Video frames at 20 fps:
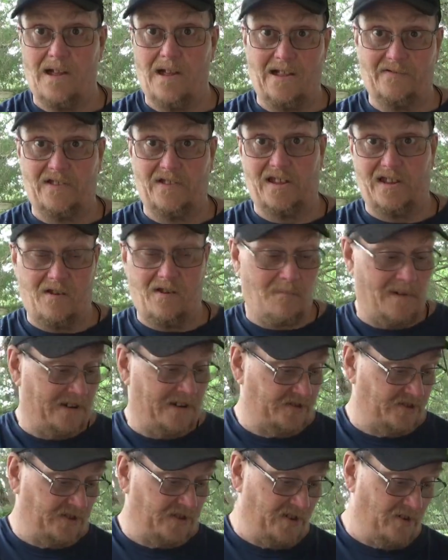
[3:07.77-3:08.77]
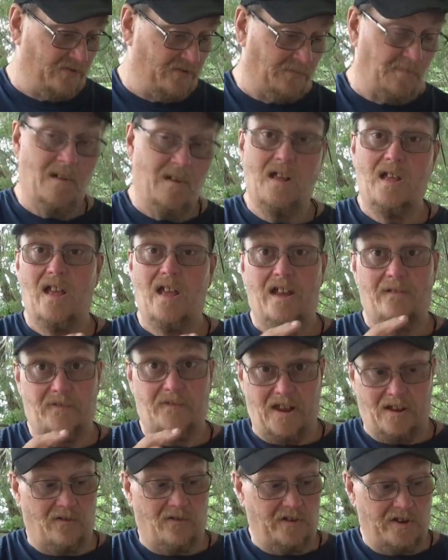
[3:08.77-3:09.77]
I think everybody should use them. If
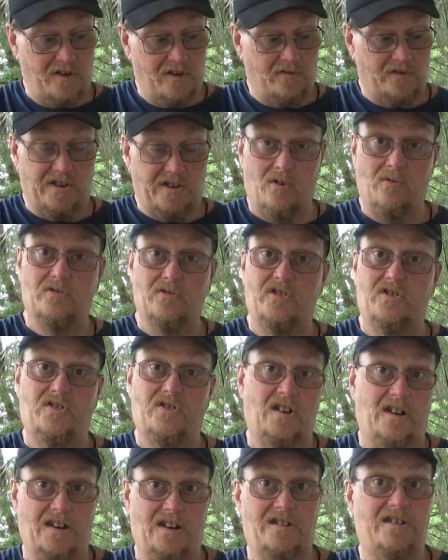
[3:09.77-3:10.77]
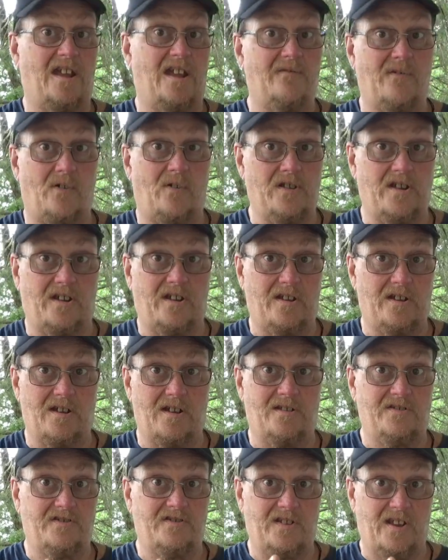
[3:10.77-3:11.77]
you ain't going to use those, you should at least have all your
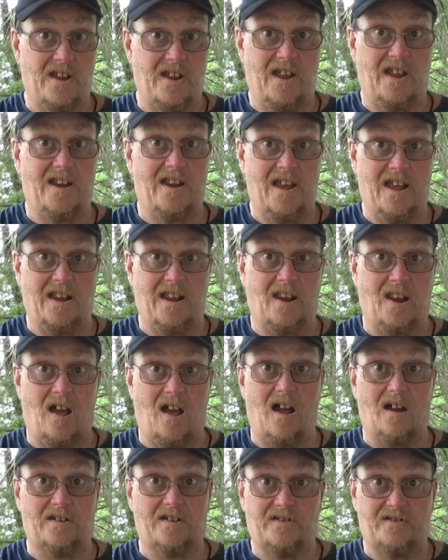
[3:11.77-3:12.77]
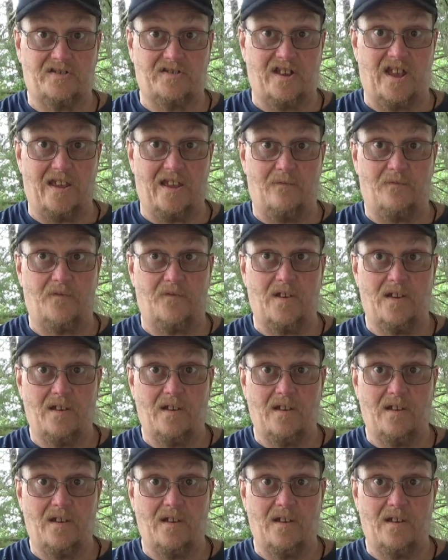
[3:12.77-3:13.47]
guns in a locked safe,